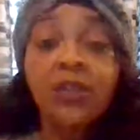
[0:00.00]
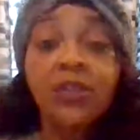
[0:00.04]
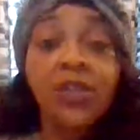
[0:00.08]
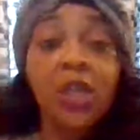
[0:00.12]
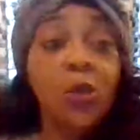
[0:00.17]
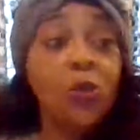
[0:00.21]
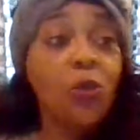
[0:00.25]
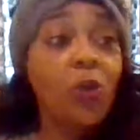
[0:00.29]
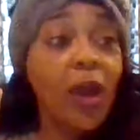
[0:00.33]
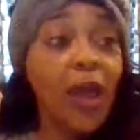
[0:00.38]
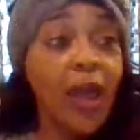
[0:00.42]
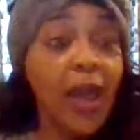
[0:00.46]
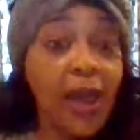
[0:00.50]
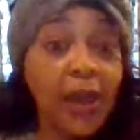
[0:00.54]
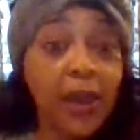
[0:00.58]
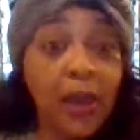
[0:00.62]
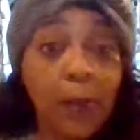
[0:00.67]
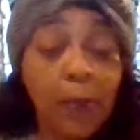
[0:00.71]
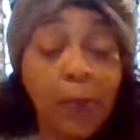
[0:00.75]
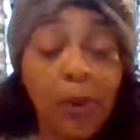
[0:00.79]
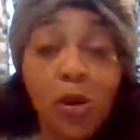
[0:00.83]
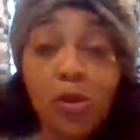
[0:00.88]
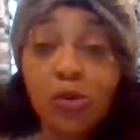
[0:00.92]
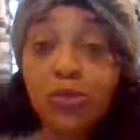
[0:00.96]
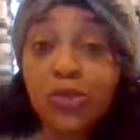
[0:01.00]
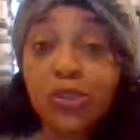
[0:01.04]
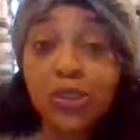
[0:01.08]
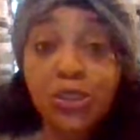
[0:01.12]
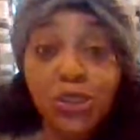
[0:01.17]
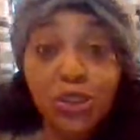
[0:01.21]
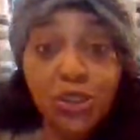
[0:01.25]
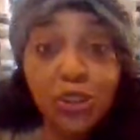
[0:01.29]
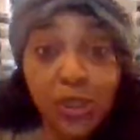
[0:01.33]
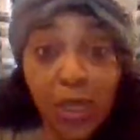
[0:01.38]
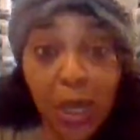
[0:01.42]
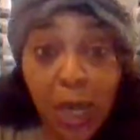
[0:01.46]
they will have that
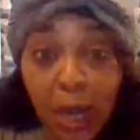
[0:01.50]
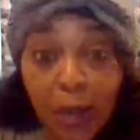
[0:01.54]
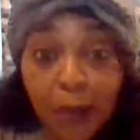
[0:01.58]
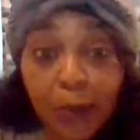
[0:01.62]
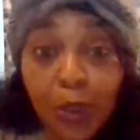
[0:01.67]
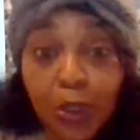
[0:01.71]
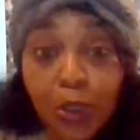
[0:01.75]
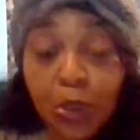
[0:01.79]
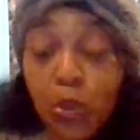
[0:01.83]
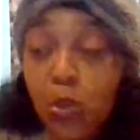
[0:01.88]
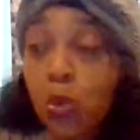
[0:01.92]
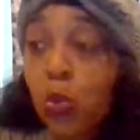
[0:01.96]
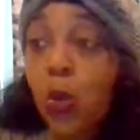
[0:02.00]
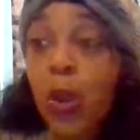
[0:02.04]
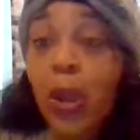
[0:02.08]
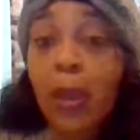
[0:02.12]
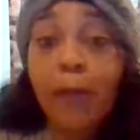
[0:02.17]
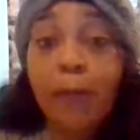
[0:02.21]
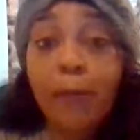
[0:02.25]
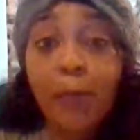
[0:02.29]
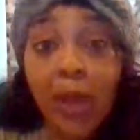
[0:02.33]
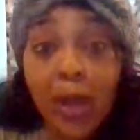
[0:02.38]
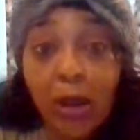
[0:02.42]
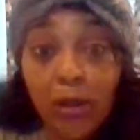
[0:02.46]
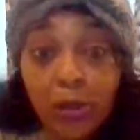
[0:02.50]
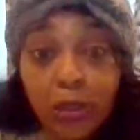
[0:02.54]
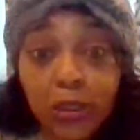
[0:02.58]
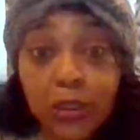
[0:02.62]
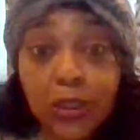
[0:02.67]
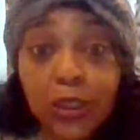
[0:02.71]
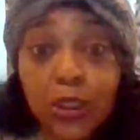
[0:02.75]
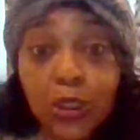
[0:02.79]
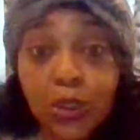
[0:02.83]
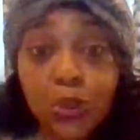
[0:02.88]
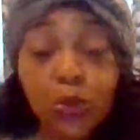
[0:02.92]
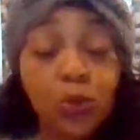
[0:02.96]
person shaming you,
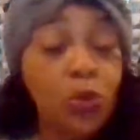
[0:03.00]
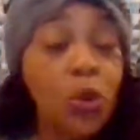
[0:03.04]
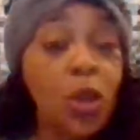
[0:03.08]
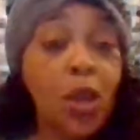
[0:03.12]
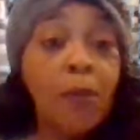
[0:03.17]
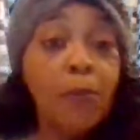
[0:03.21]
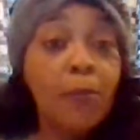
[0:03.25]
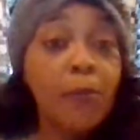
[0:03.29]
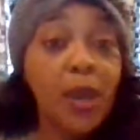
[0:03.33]
embarrassing you,